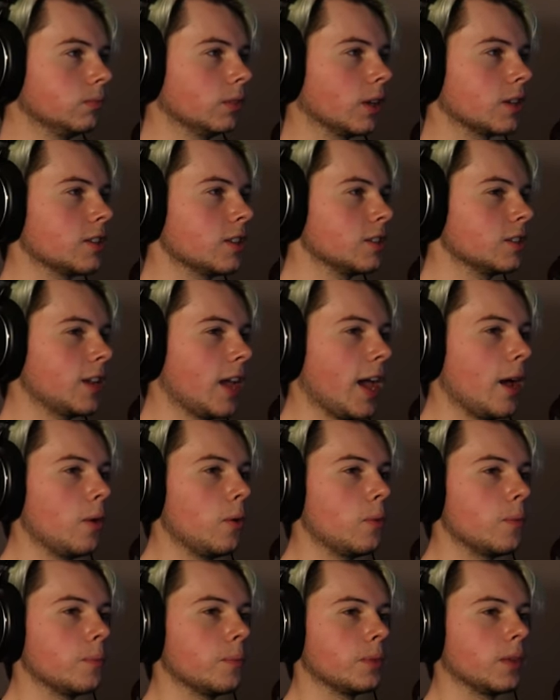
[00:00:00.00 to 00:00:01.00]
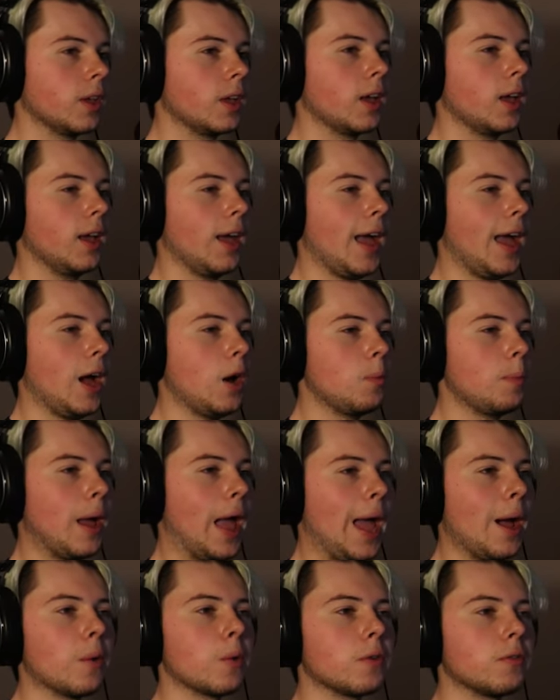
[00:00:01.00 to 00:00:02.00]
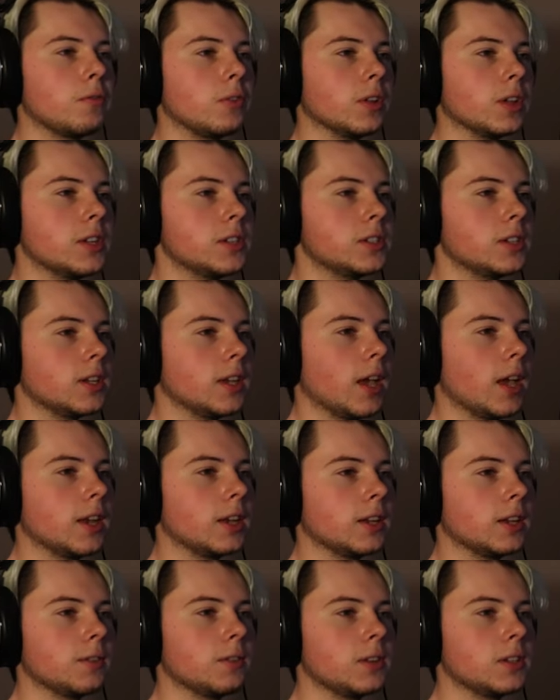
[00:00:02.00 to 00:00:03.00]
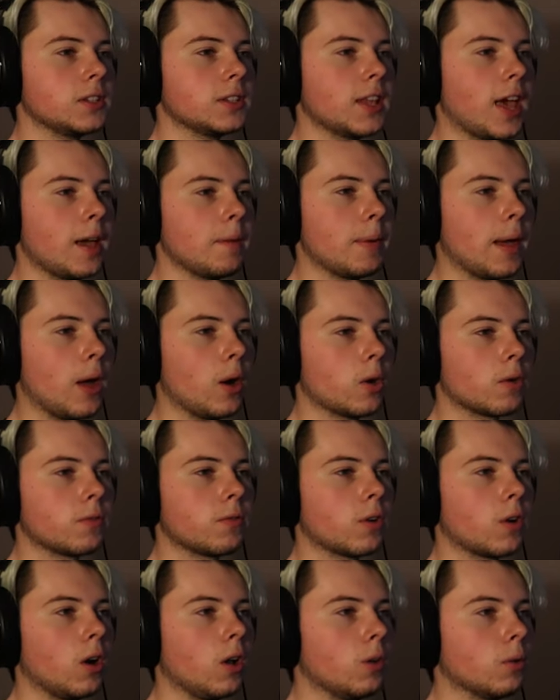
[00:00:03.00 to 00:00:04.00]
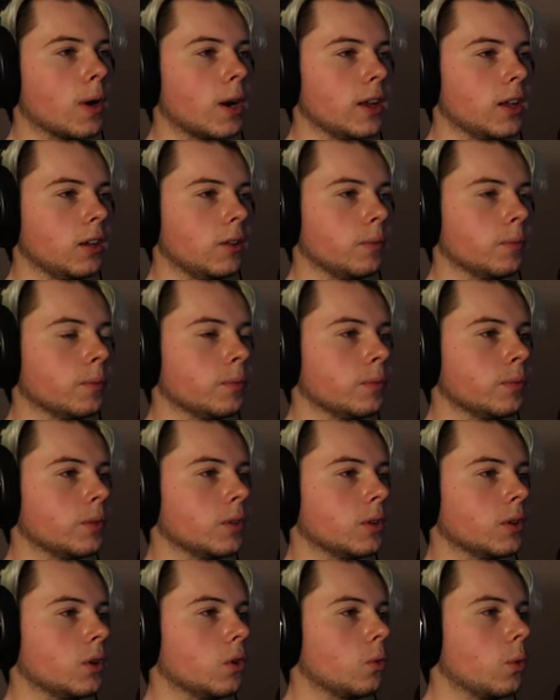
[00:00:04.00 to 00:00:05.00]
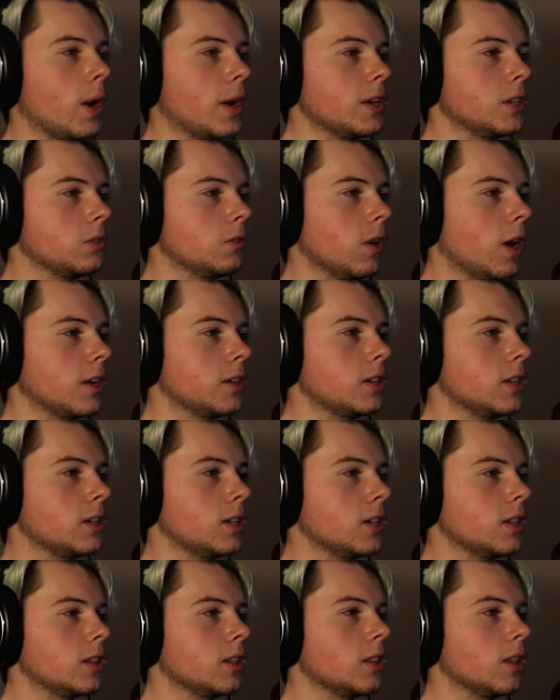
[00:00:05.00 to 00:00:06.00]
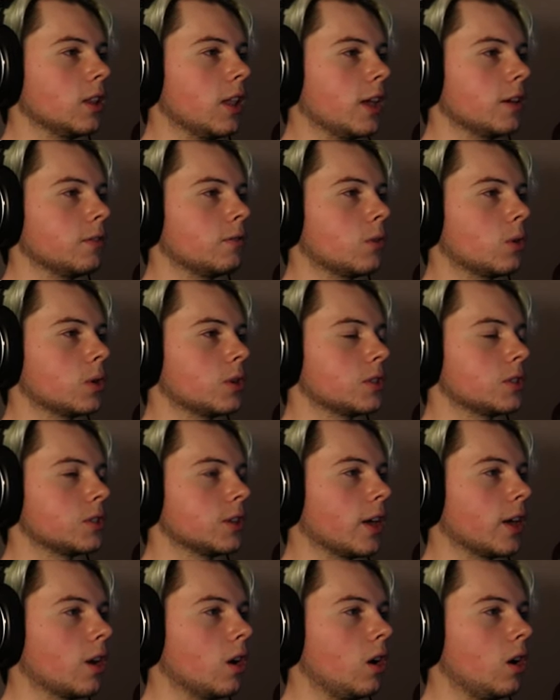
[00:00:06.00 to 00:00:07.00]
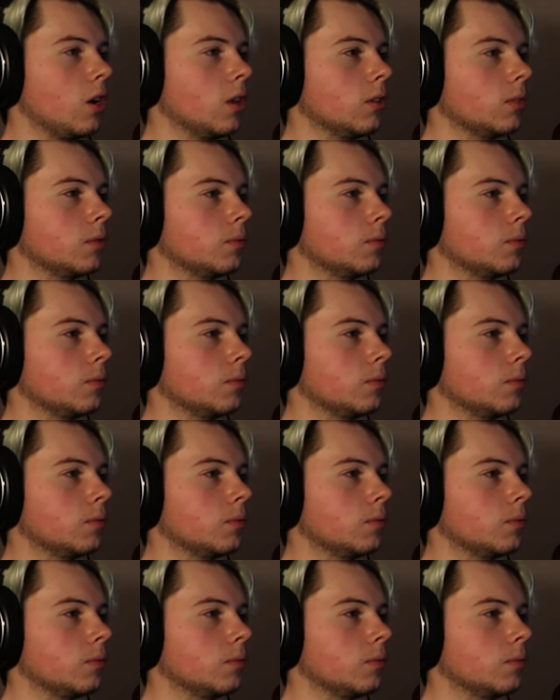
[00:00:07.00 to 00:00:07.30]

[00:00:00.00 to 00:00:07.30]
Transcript: Like, just how how powerful is he? And if he's that powerful already, why does Vaati need the Light Force at all?